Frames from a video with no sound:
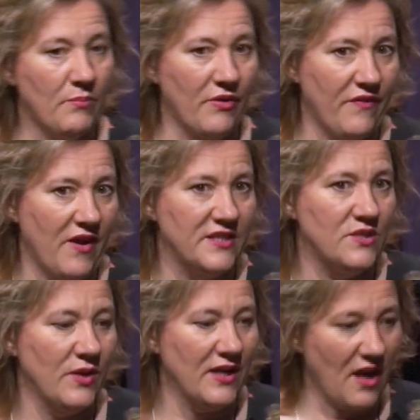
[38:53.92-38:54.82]
provide
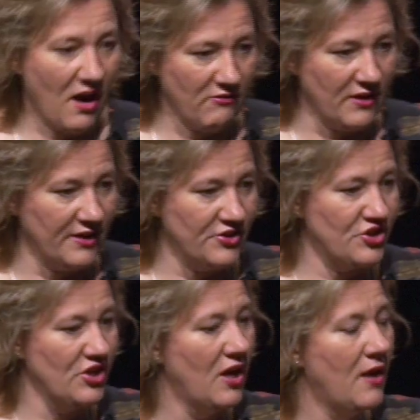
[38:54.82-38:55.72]
to
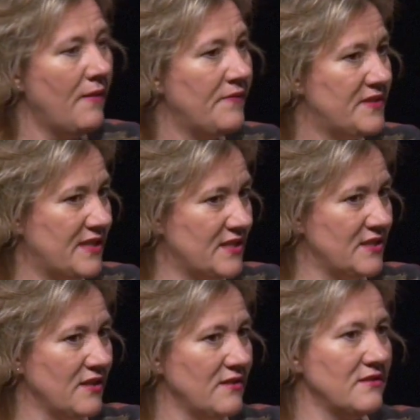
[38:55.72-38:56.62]
encourage
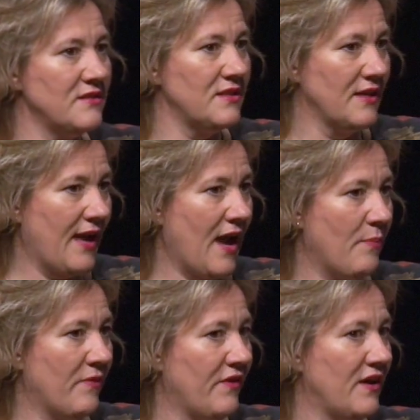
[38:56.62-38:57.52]
citizens, care
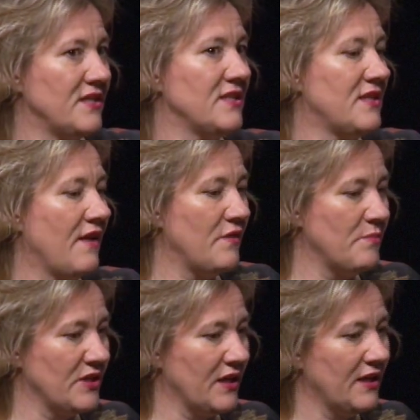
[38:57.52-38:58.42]
providers, and
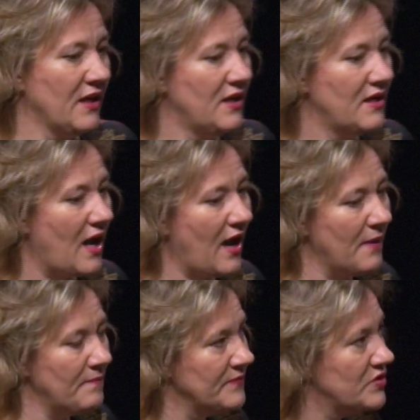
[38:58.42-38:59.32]
everybody
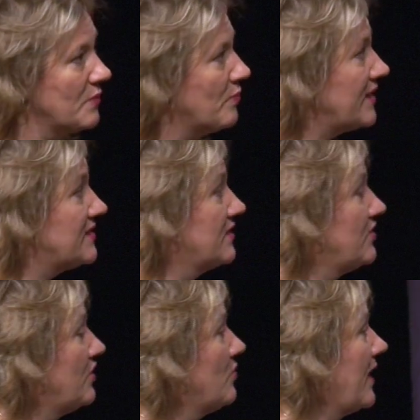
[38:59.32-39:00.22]
to embrace the
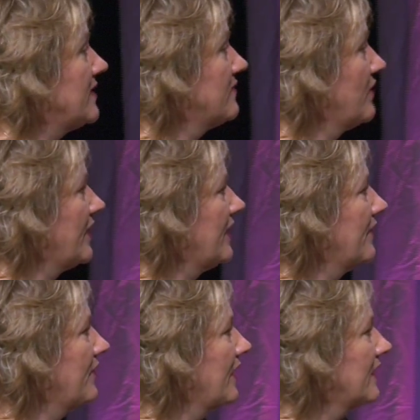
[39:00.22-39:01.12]
new ways of looking
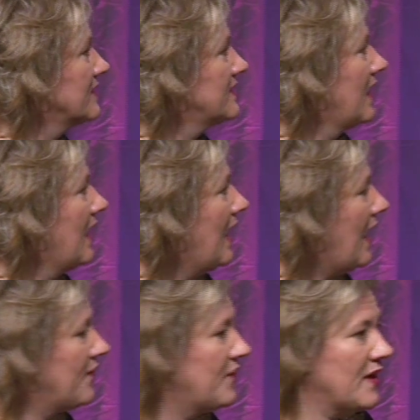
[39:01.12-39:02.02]
at things.
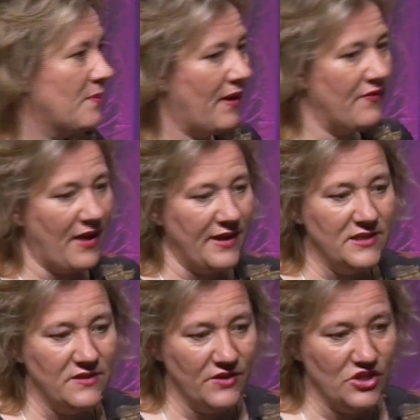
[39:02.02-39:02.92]
And think about that
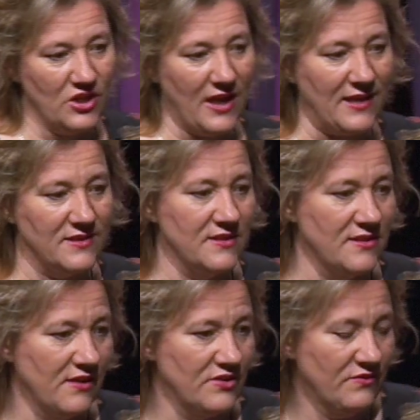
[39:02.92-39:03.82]
individual and
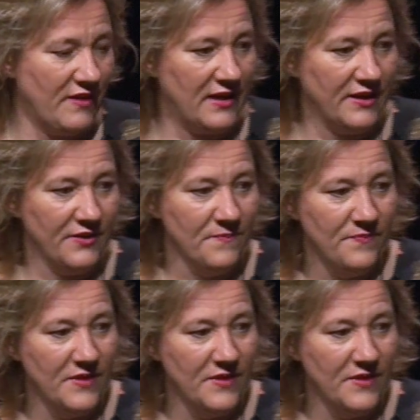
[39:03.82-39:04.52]
societal value.